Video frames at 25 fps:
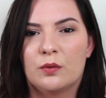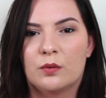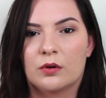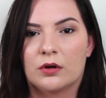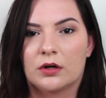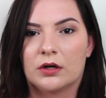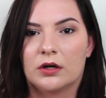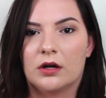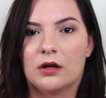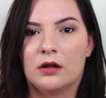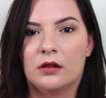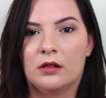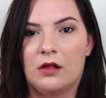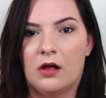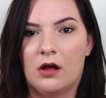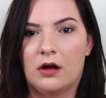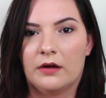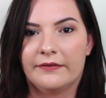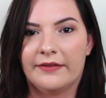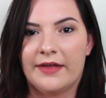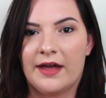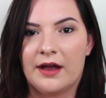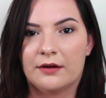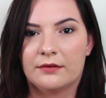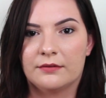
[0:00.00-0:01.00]
were
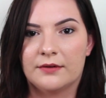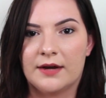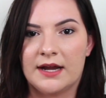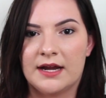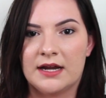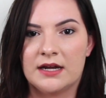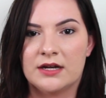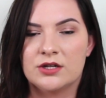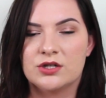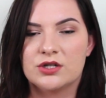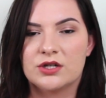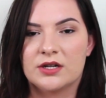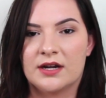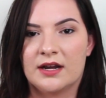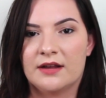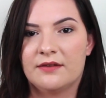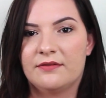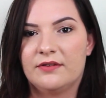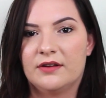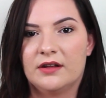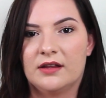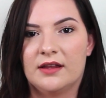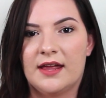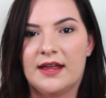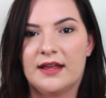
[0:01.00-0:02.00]
along that range, and I
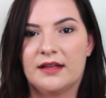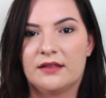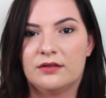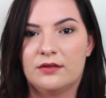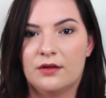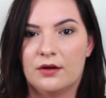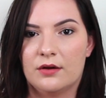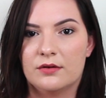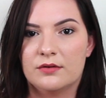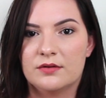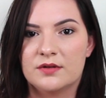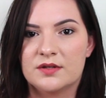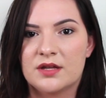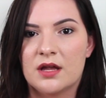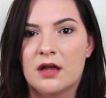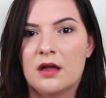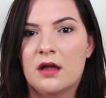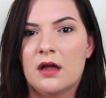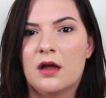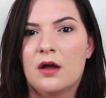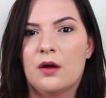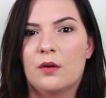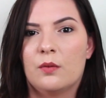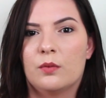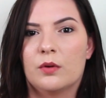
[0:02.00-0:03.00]
feel like those
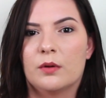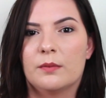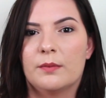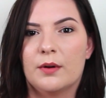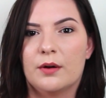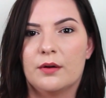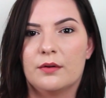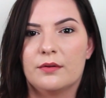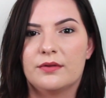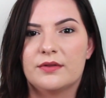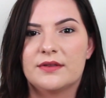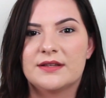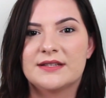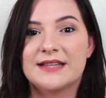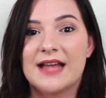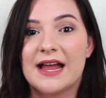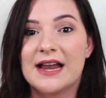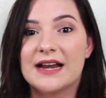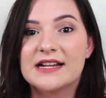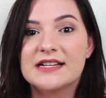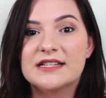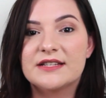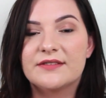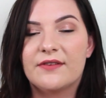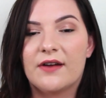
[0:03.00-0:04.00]
were both
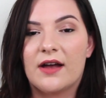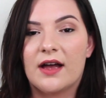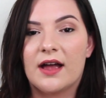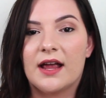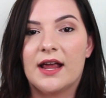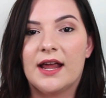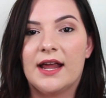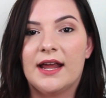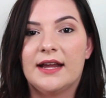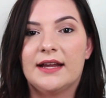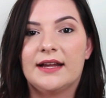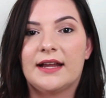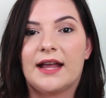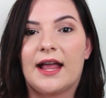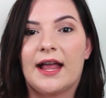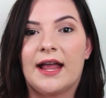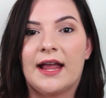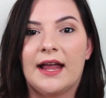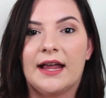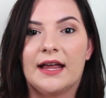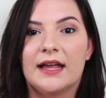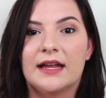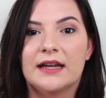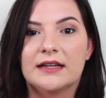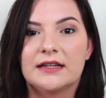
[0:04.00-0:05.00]
satisfying
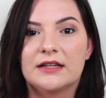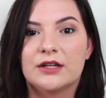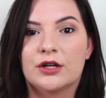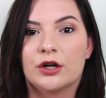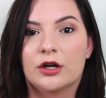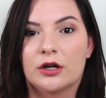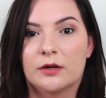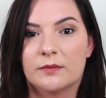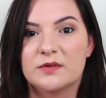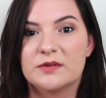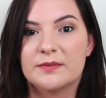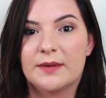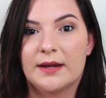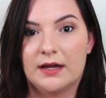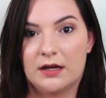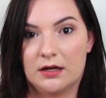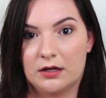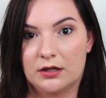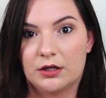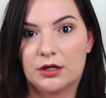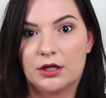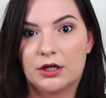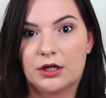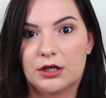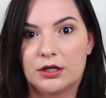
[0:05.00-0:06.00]
and curbed my
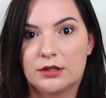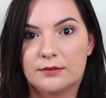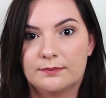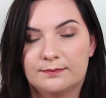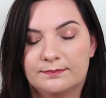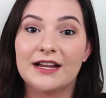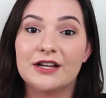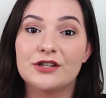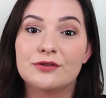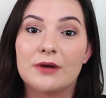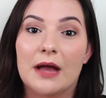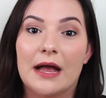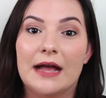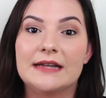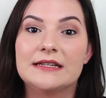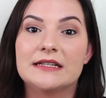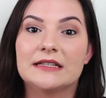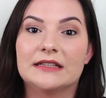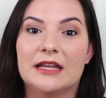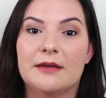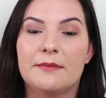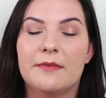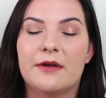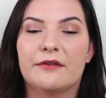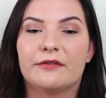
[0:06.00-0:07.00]
hunger. I tried
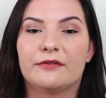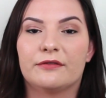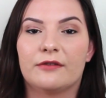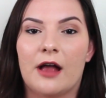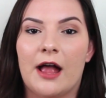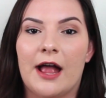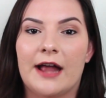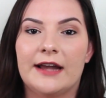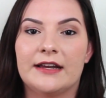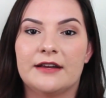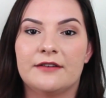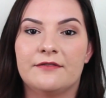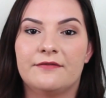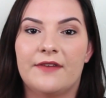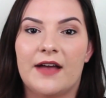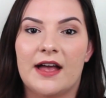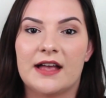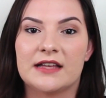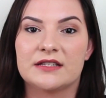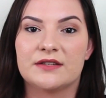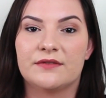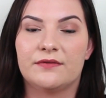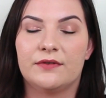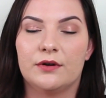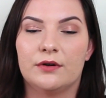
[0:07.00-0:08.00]
to limit fried and
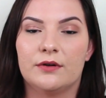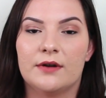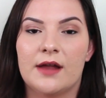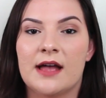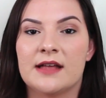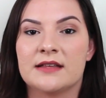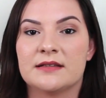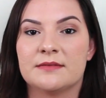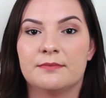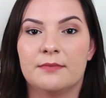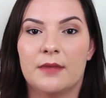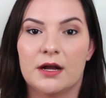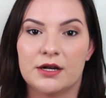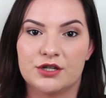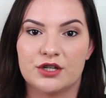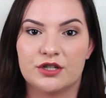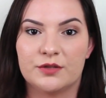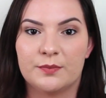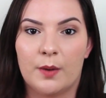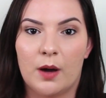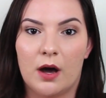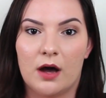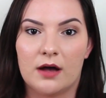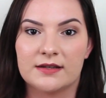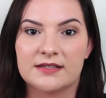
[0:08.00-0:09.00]
fast food as much
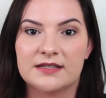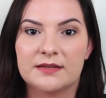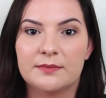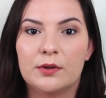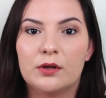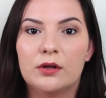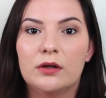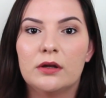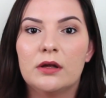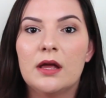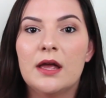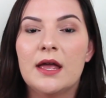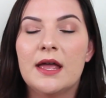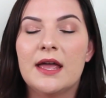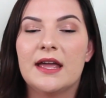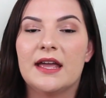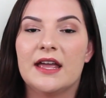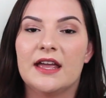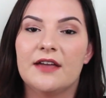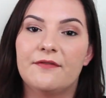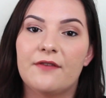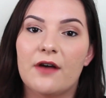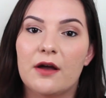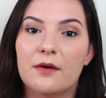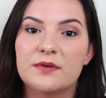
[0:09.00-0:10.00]
as possible.
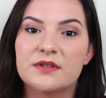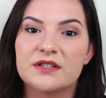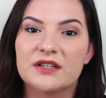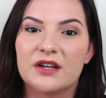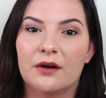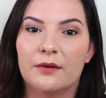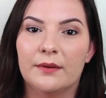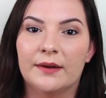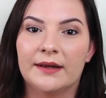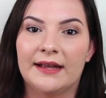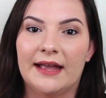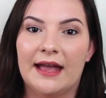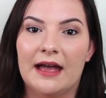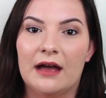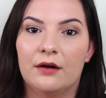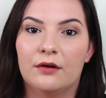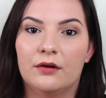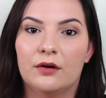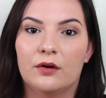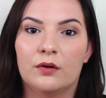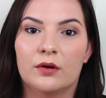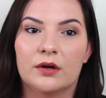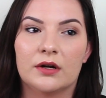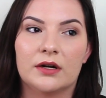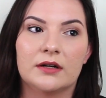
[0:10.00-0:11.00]
If I was going
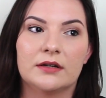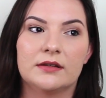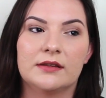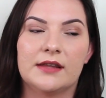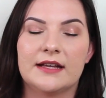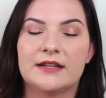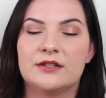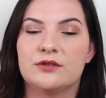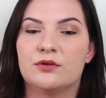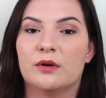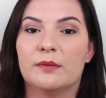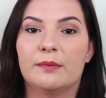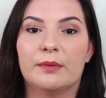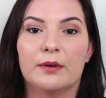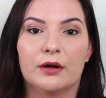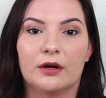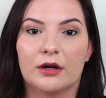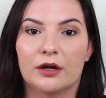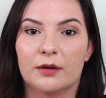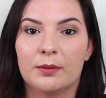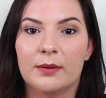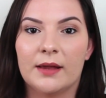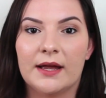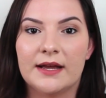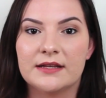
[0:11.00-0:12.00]
out or like to a
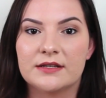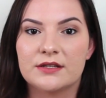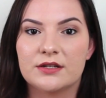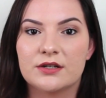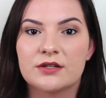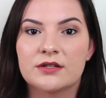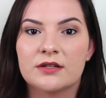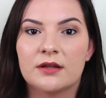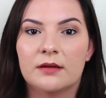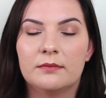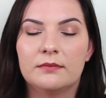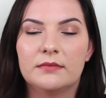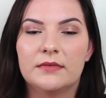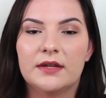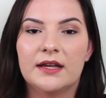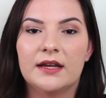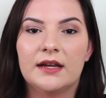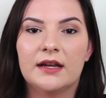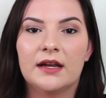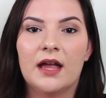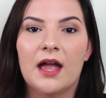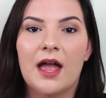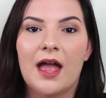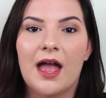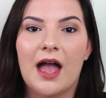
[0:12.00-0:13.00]
burger place or
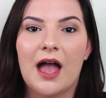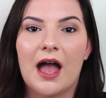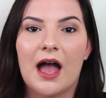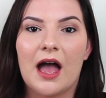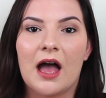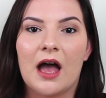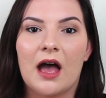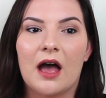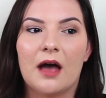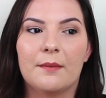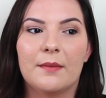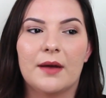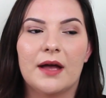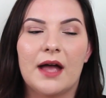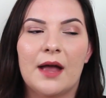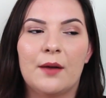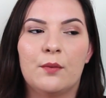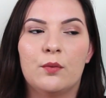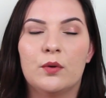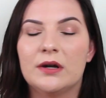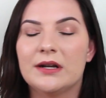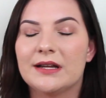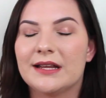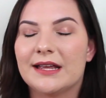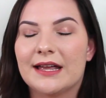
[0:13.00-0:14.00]
something, I
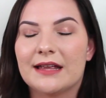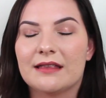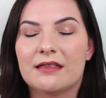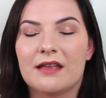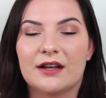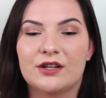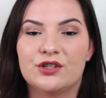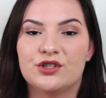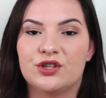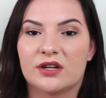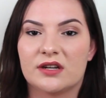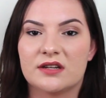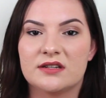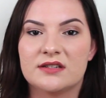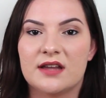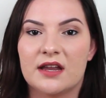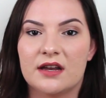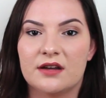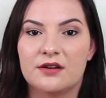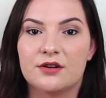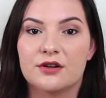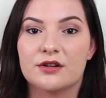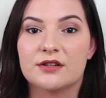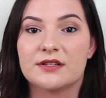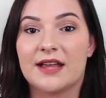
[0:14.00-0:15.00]
wouldn't get like chicken
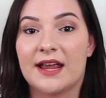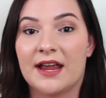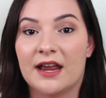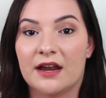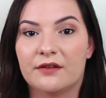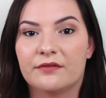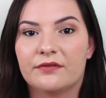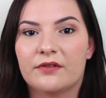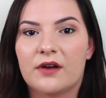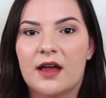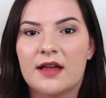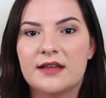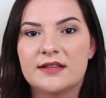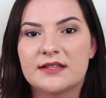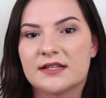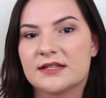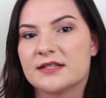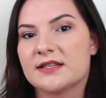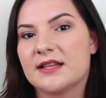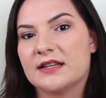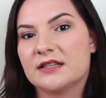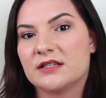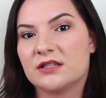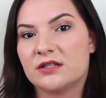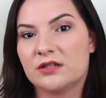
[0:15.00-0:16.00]
tenders and fries,
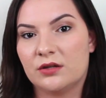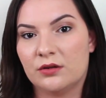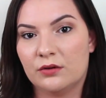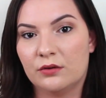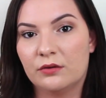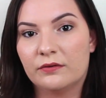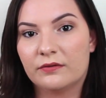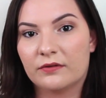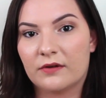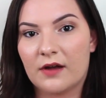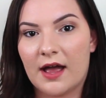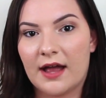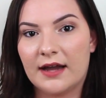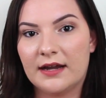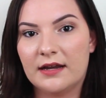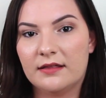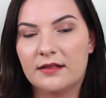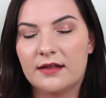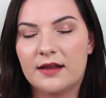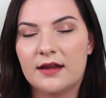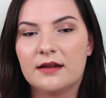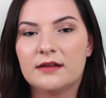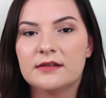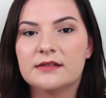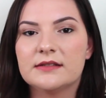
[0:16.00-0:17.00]
because that's two fried
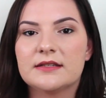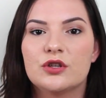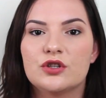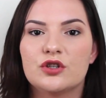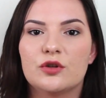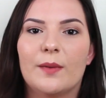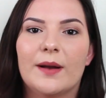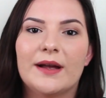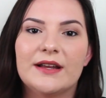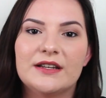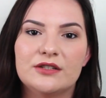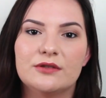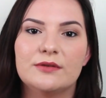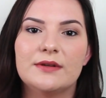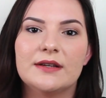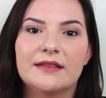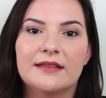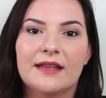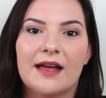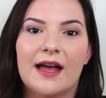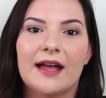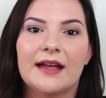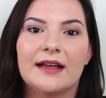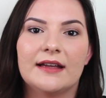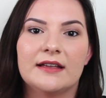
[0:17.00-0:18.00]
things. So by doing
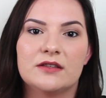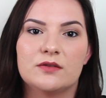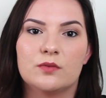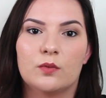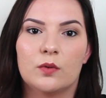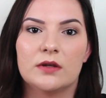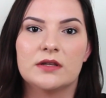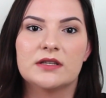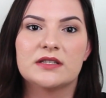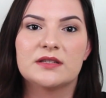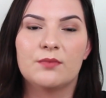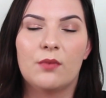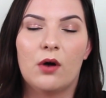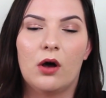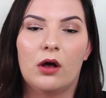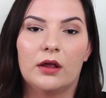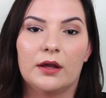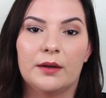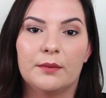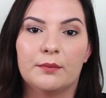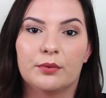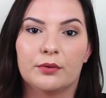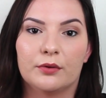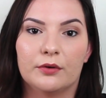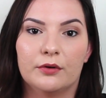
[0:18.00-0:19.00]
that, it's one small
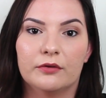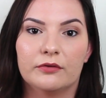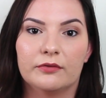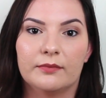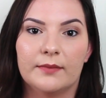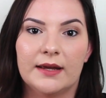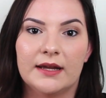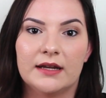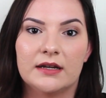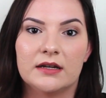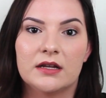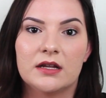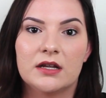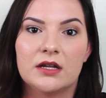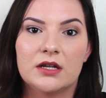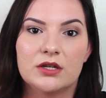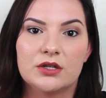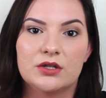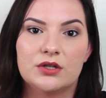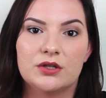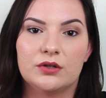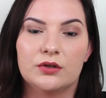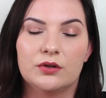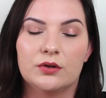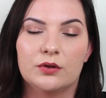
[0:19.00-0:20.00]
improvement
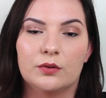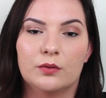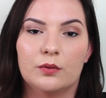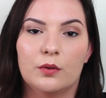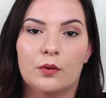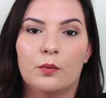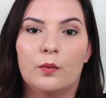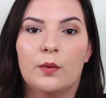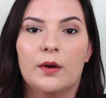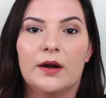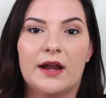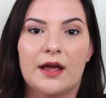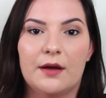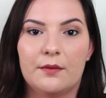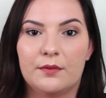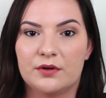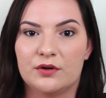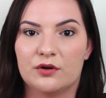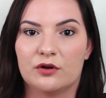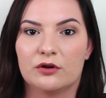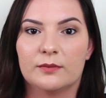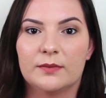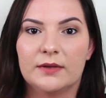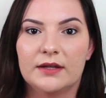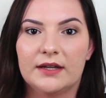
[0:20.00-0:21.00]
to what I
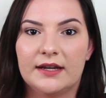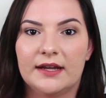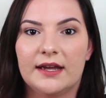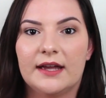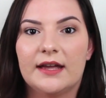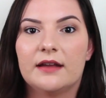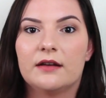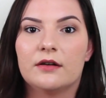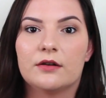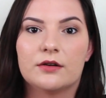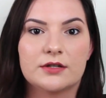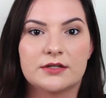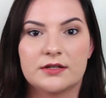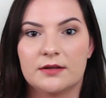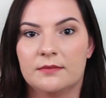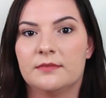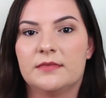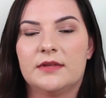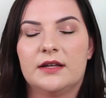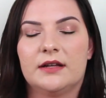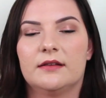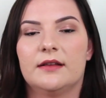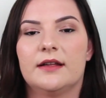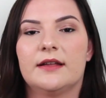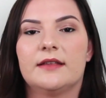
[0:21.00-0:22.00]
would normally get or
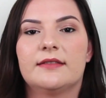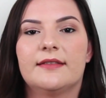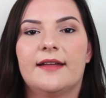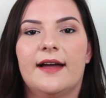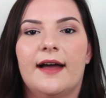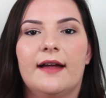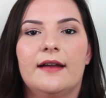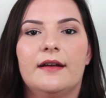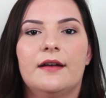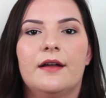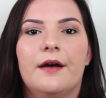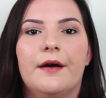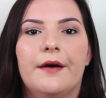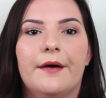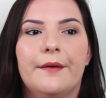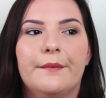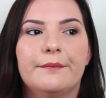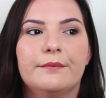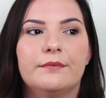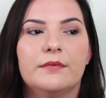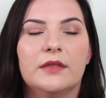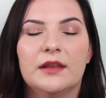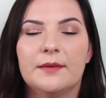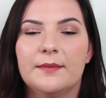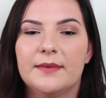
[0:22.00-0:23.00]
something like that.
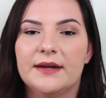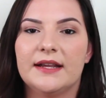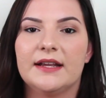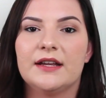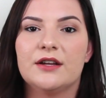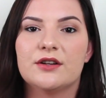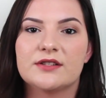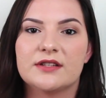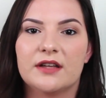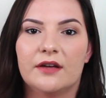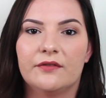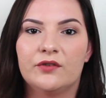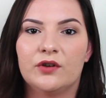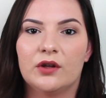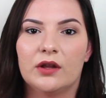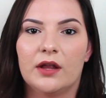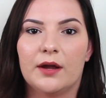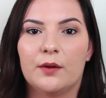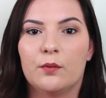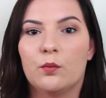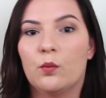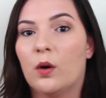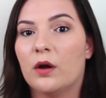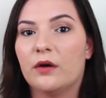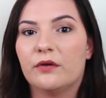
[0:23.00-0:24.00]
Limiting yourself to
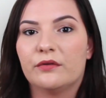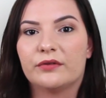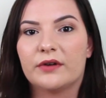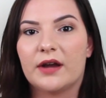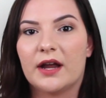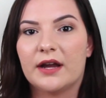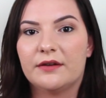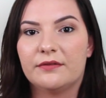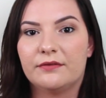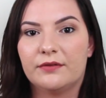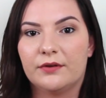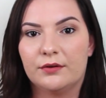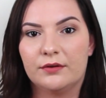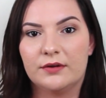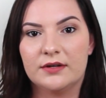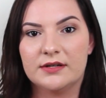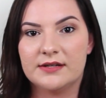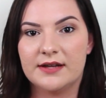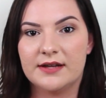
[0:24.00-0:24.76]
like one fried food